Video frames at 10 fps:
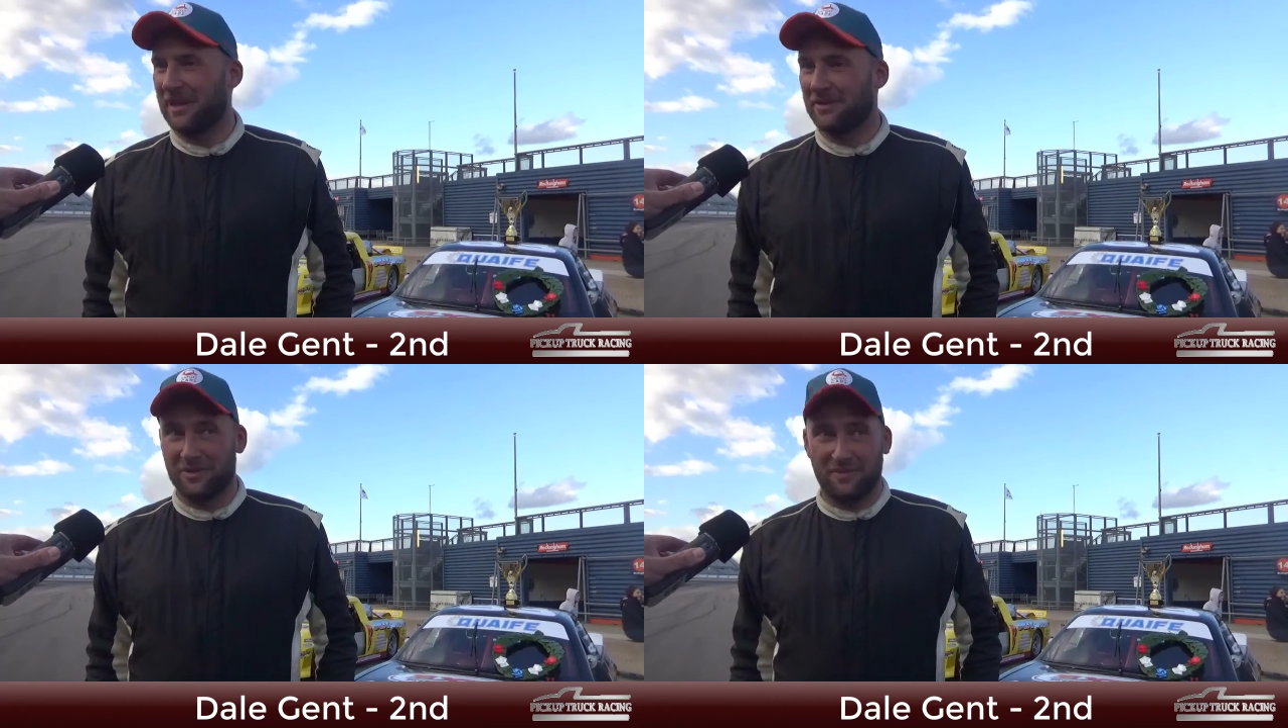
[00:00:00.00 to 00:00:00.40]

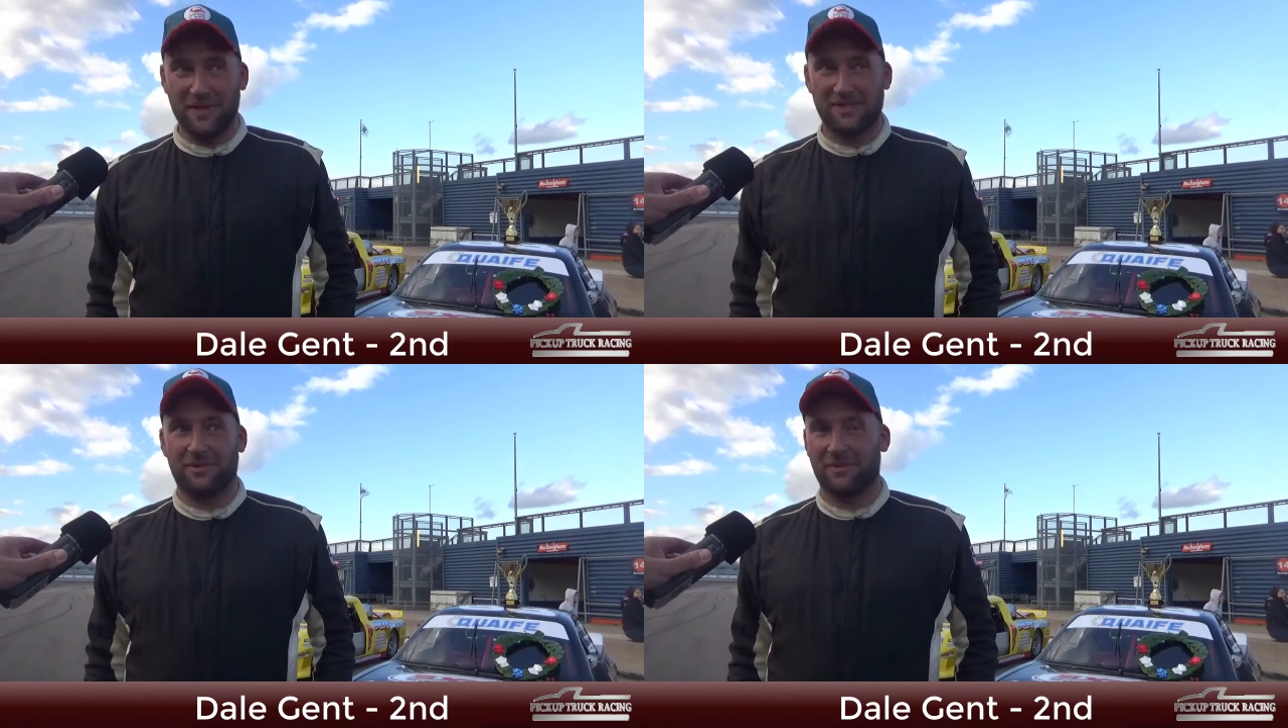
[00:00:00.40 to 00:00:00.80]
and on the
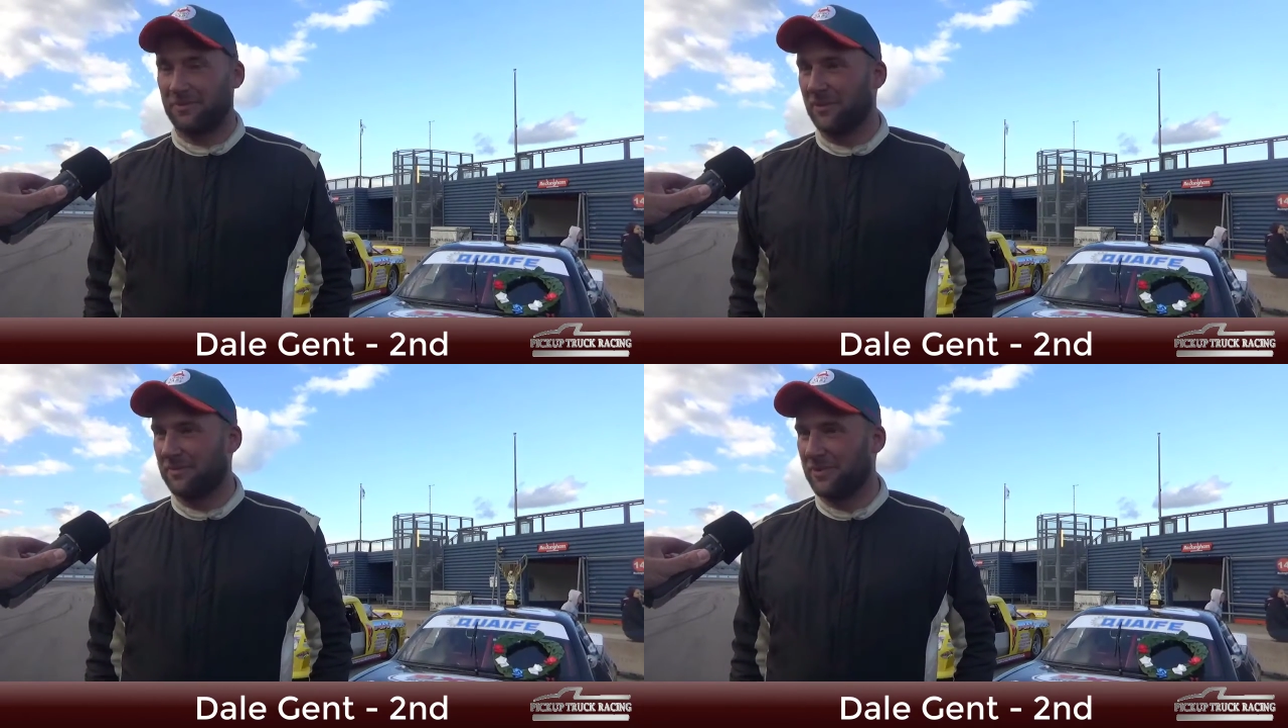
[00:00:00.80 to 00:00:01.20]
pit stop, the,
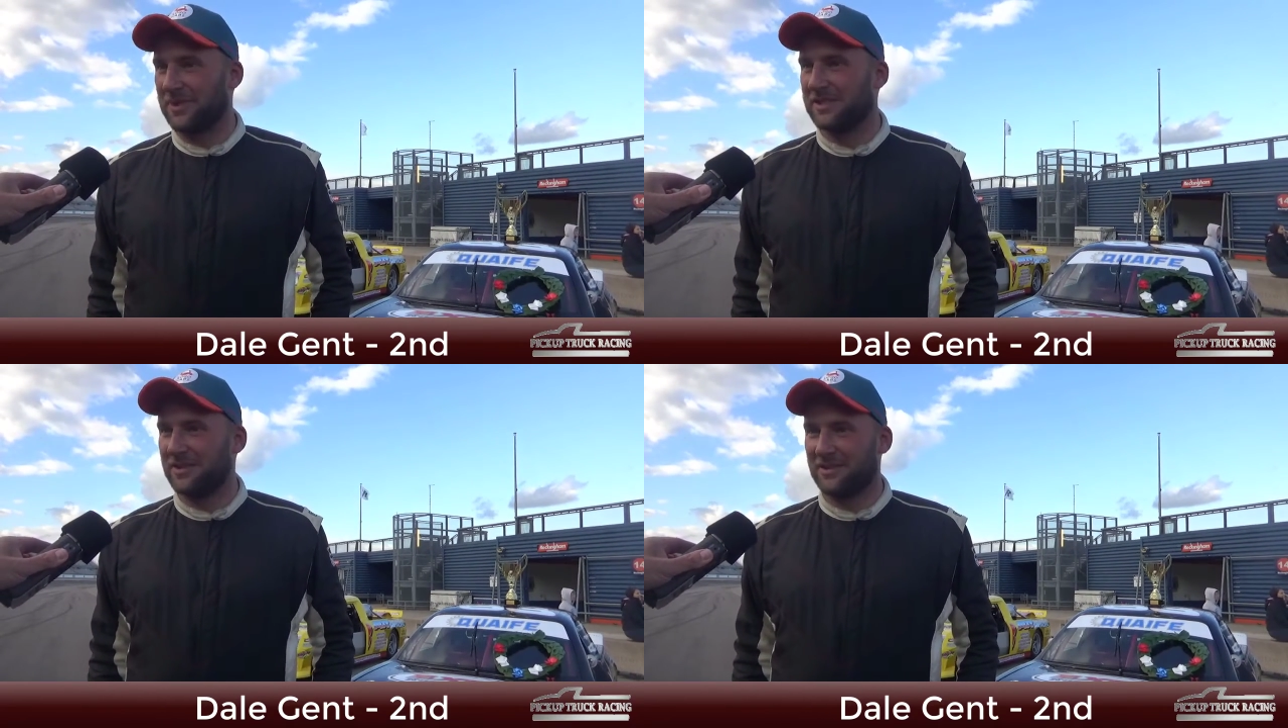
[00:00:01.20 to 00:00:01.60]
the
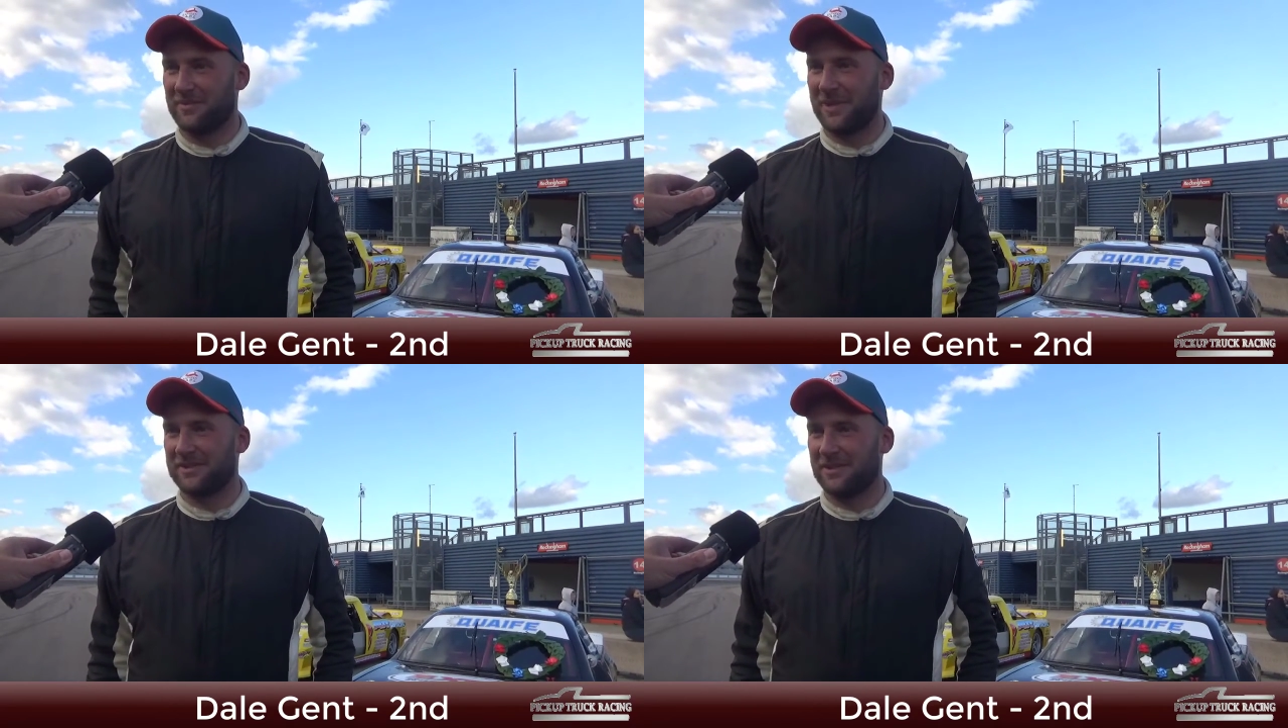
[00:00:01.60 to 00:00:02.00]
boys did on the
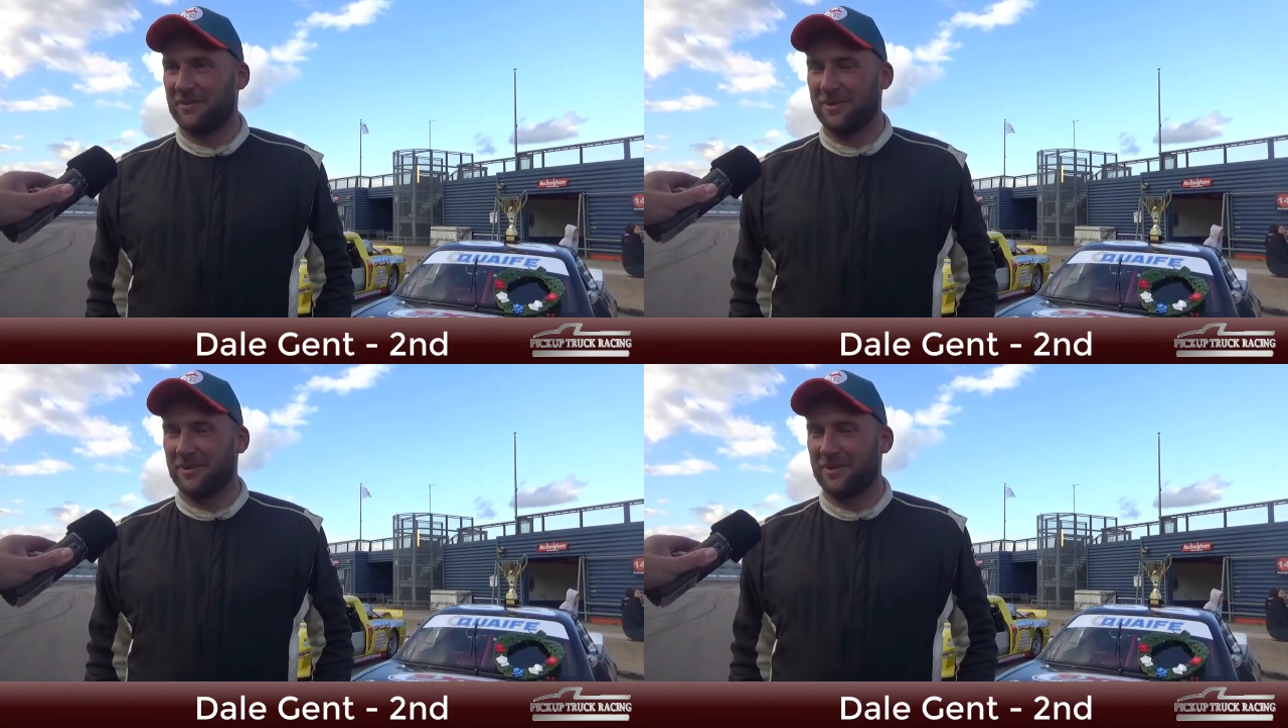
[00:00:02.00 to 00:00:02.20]
pit stop.